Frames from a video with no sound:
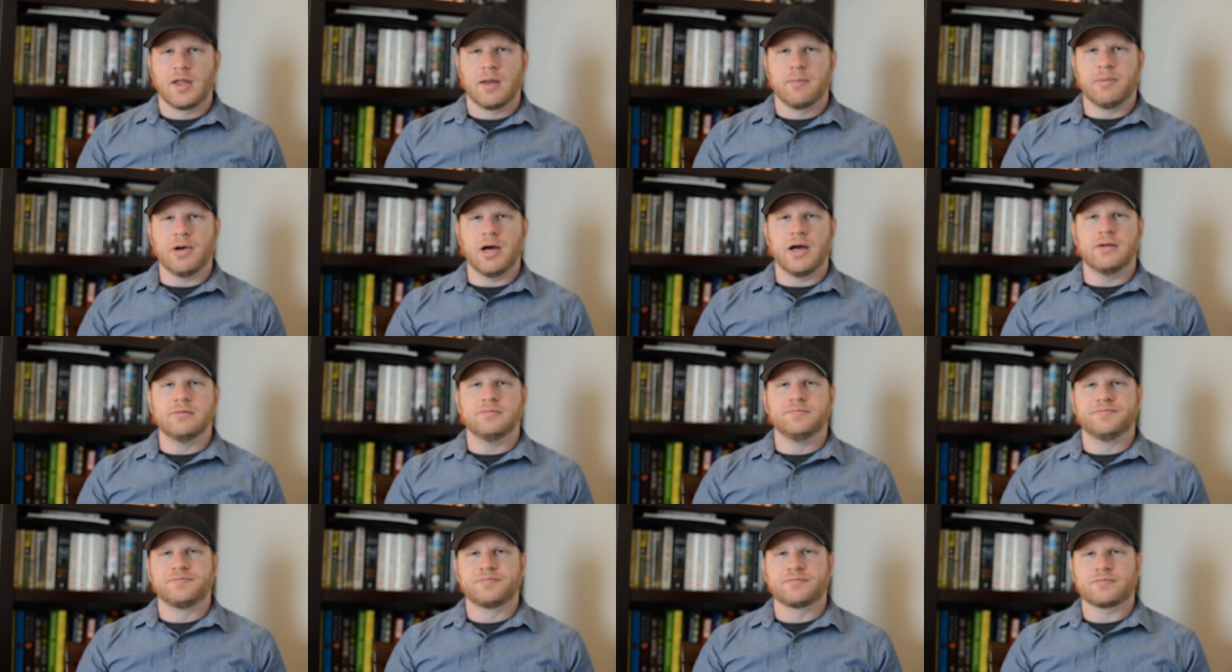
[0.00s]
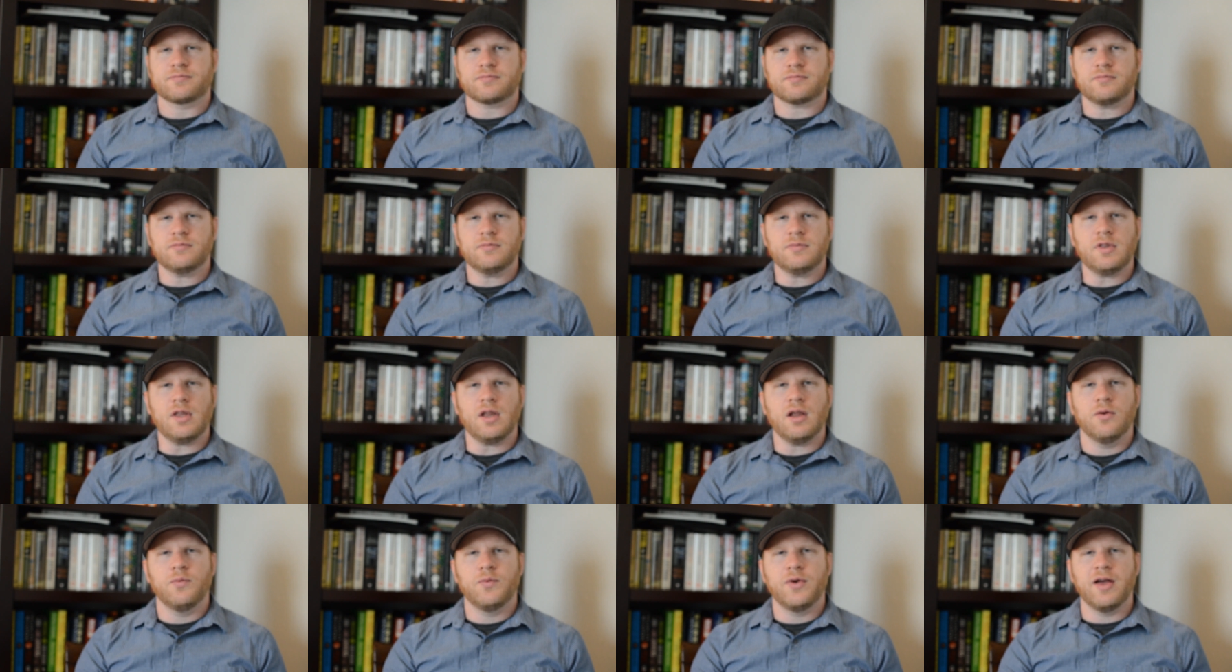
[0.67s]
But
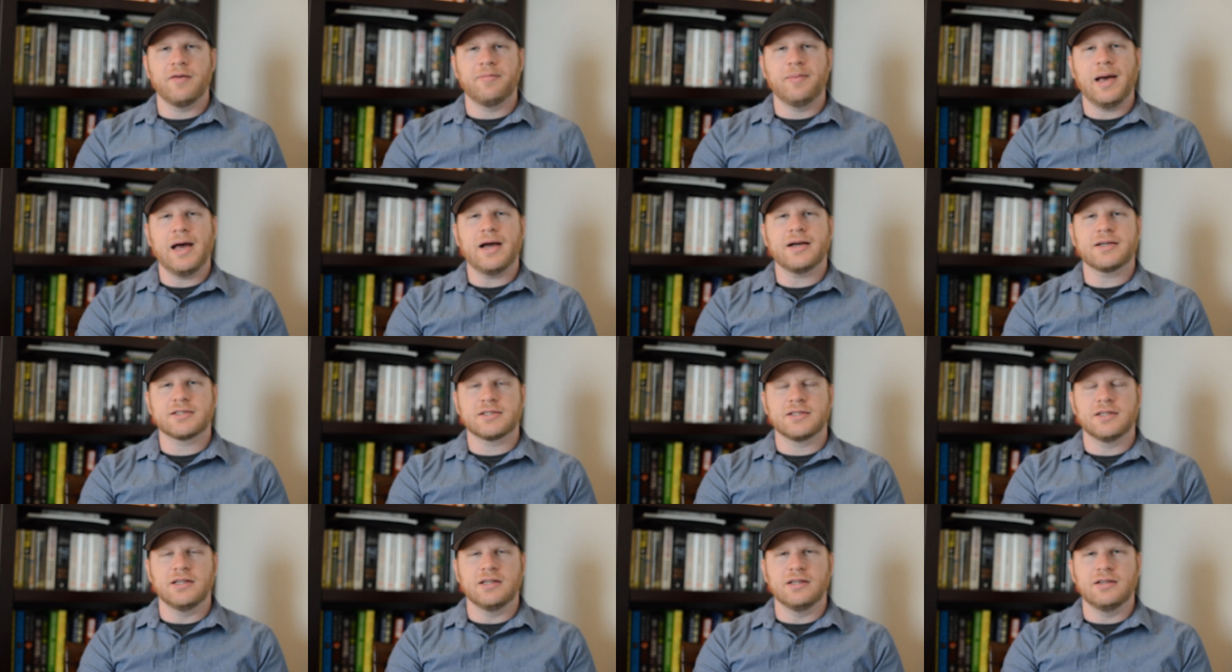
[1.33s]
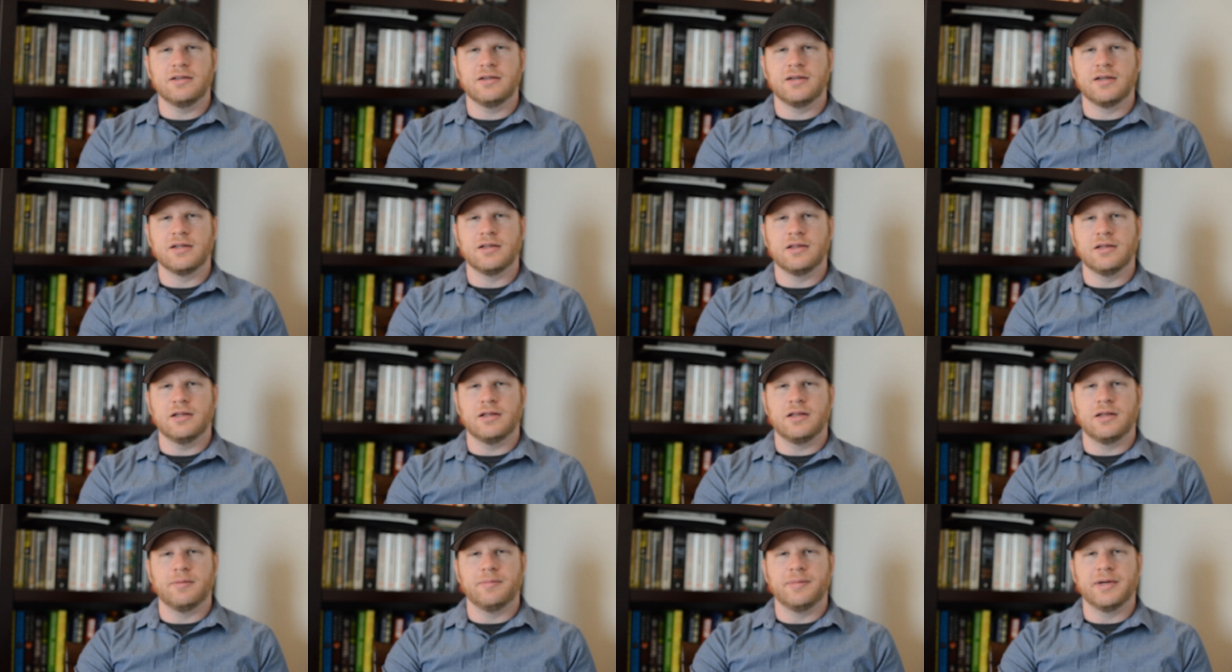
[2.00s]
we have Paxton in,
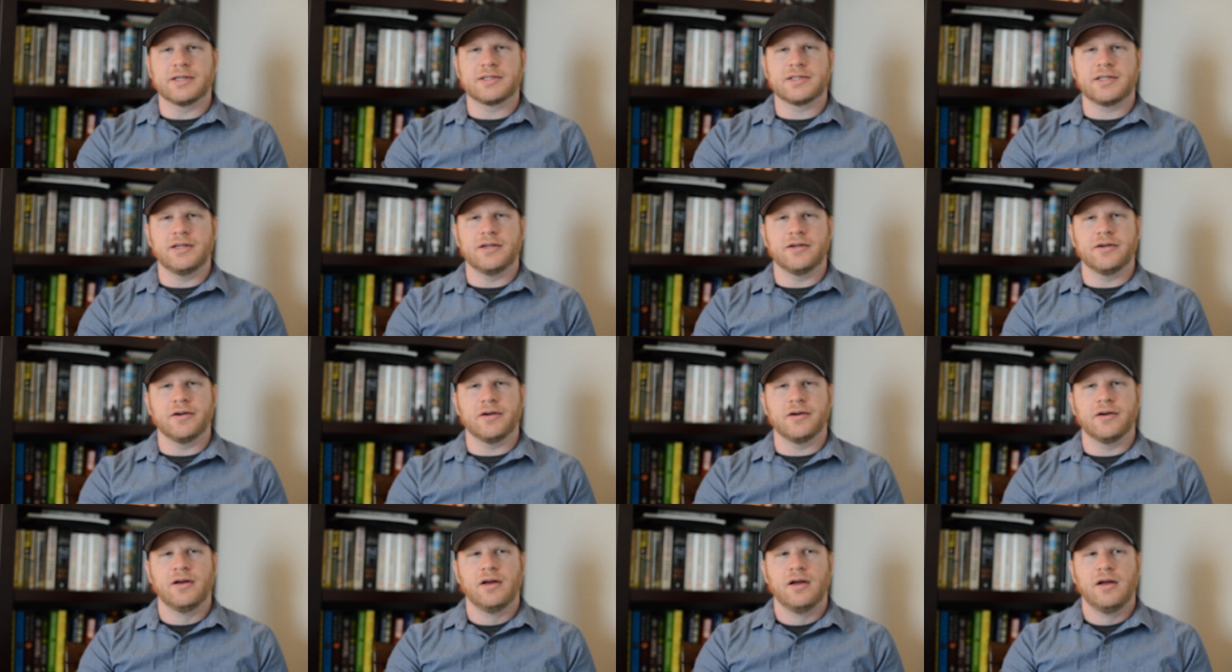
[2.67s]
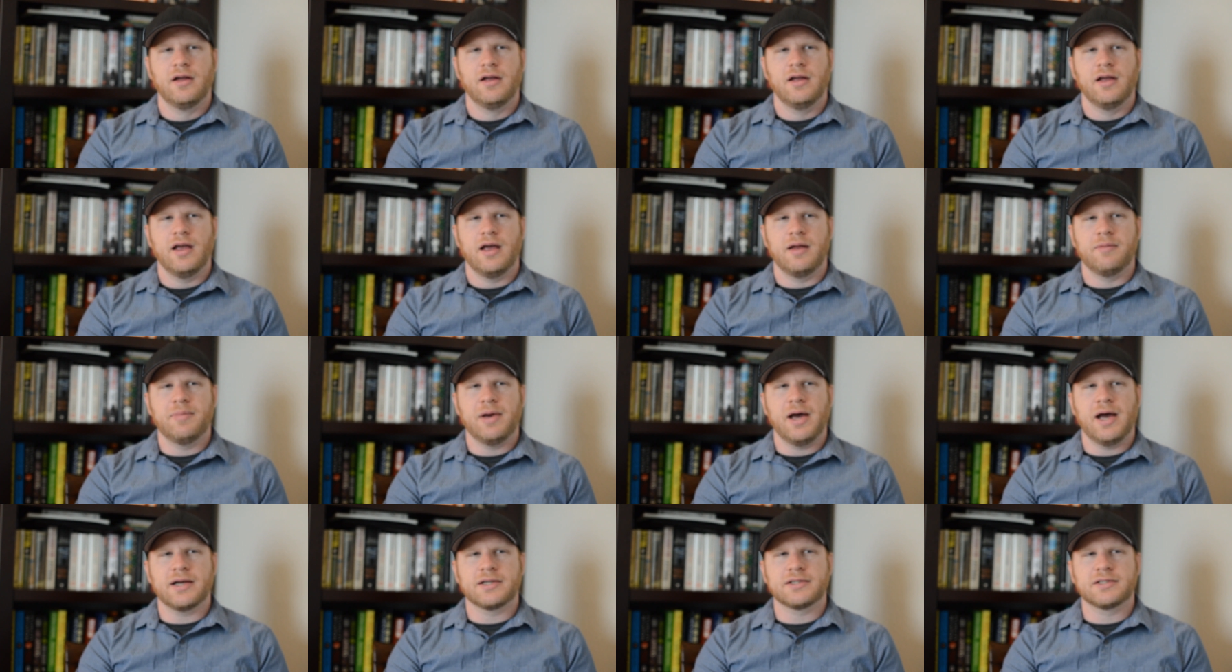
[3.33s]
in the mix here,
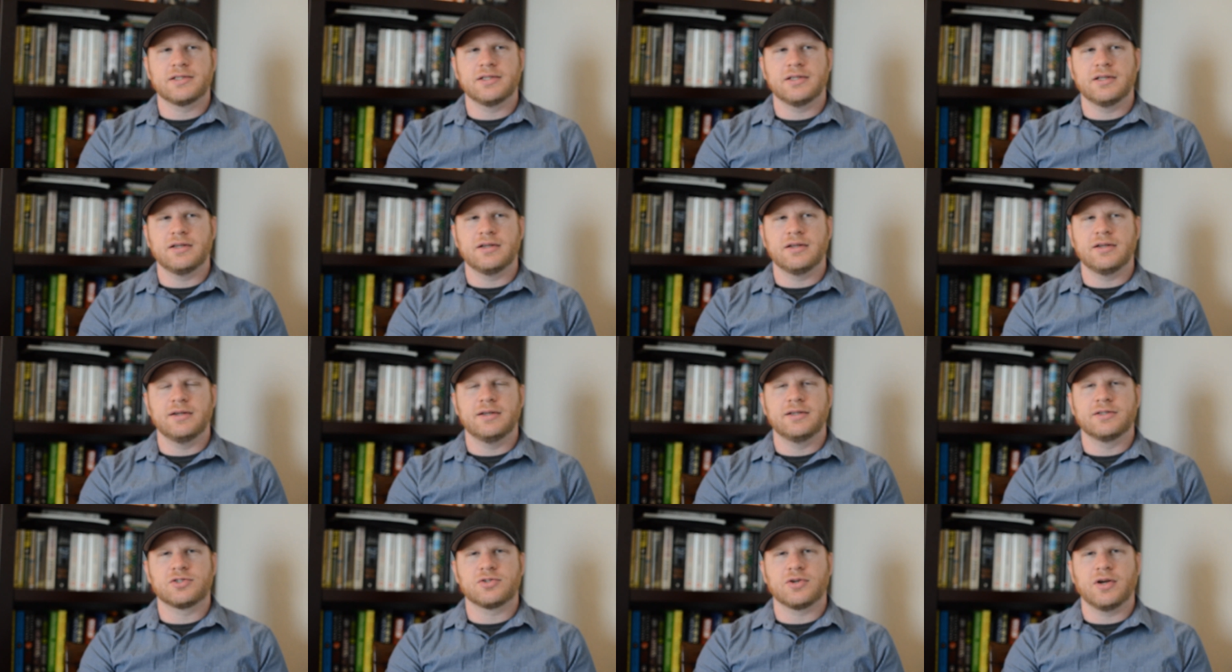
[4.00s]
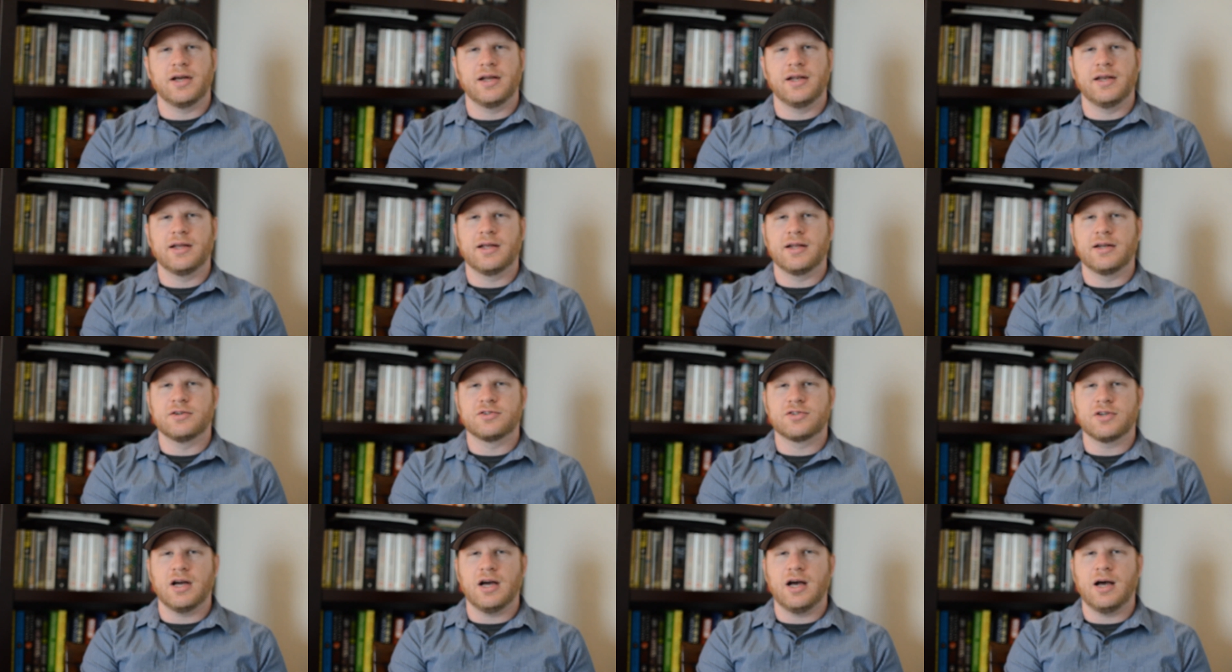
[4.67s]
and Paxton is trying to get
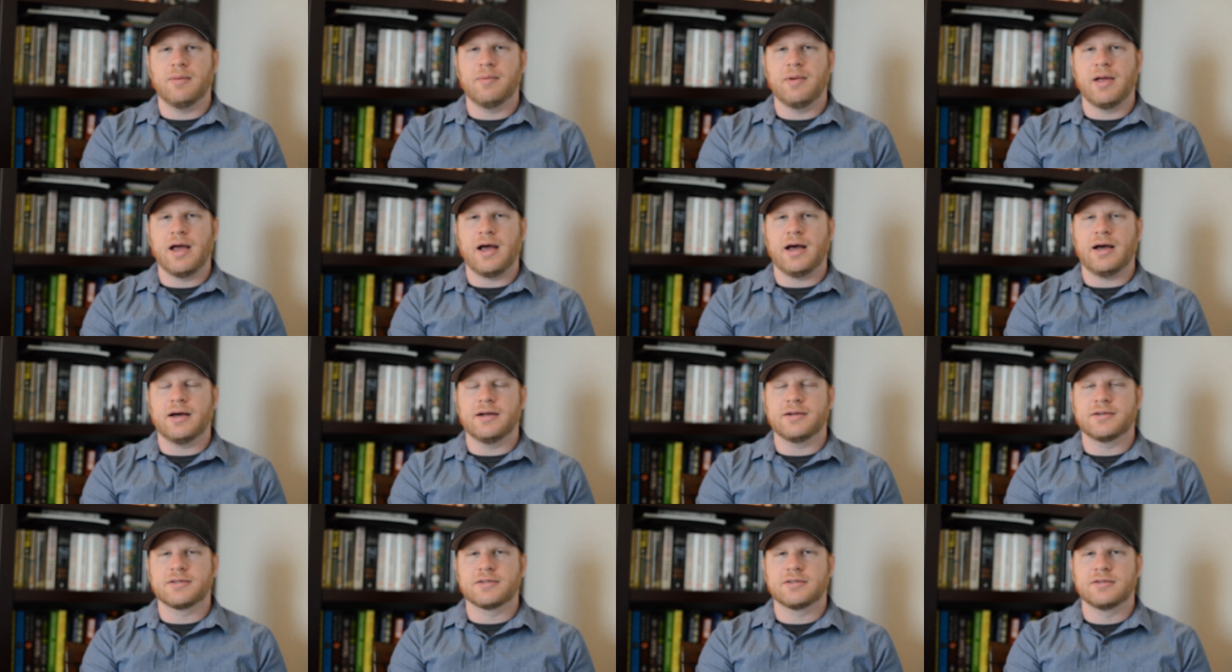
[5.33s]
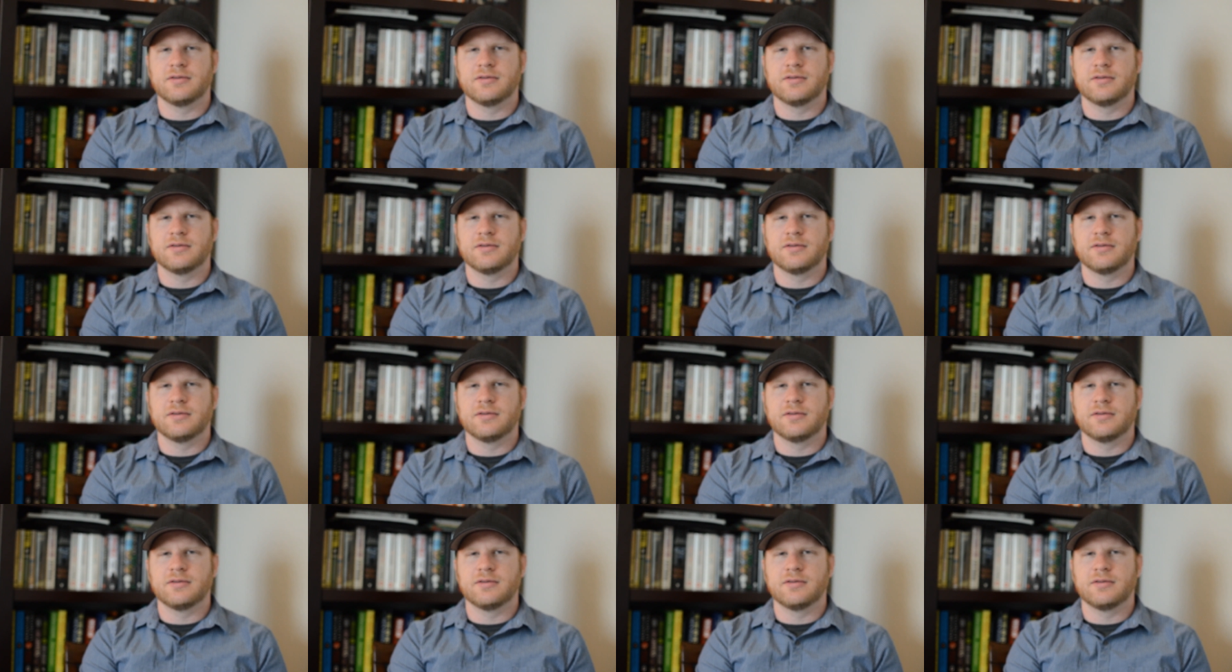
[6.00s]
a job at